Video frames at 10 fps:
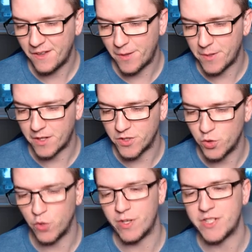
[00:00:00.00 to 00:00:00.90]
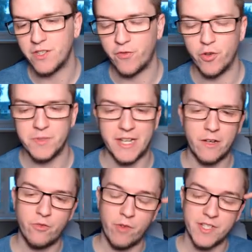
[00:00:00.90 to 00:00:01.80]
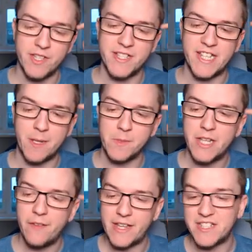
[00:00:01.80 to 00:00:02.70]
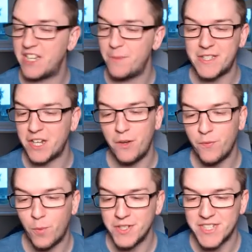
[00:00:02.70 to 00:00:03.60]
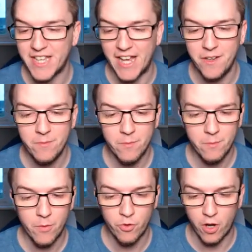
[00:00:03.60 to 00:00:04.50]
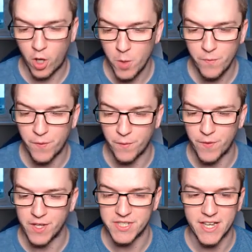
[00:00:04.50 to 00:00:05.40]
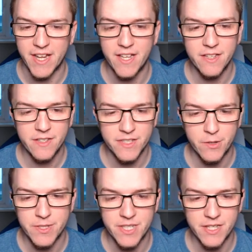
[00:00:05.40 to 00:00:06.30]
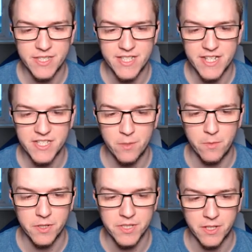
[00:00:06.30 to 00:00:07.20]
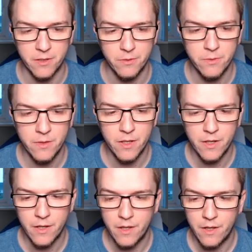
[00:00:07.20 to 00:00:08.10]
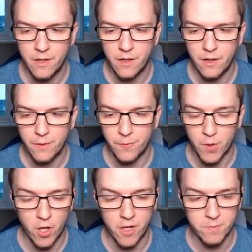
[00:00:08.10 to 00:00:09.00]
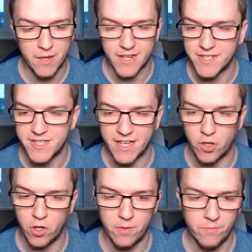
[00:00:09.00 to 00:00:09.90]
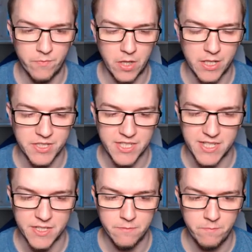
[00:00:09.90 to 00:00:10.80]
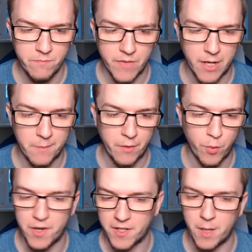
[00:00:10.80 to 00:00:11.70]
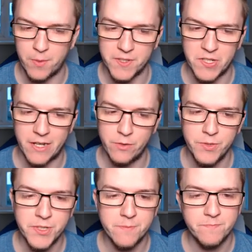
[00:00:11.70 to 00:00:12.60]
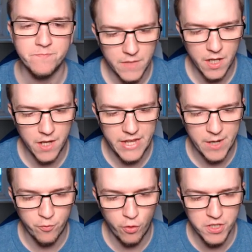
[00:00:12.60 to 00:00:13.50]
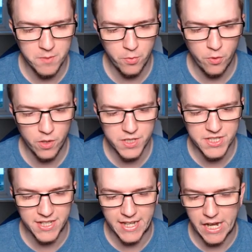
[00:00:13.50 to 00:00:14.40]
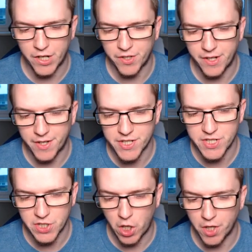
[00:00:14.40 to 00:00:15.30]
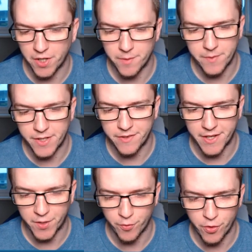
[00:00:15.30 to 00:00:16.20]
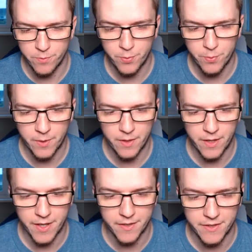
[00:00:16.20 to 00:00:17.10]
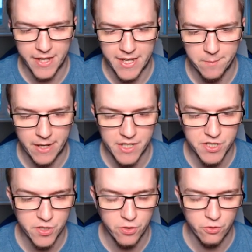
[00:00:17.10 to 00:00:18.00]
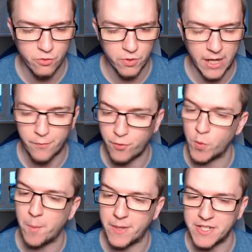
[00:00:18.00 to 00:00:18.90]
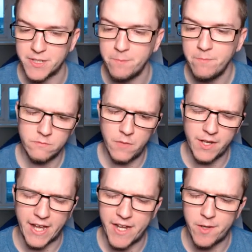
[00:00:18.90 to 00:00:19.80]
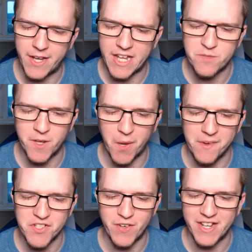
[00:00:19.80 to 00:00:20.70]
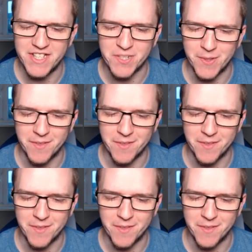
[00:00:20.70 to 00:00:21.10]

I mean, I can draw the rest of the groups now, rest of the teams. That's going to be tough. Once again, we're at home for the first leg. So it's CSKA Moscow. Third place they got last season. They've won a couple of titles. They had Rosenborg, St. Gallen and Astana in their group. And they managed to get through unbeaten. Okay, I guess we're going straight into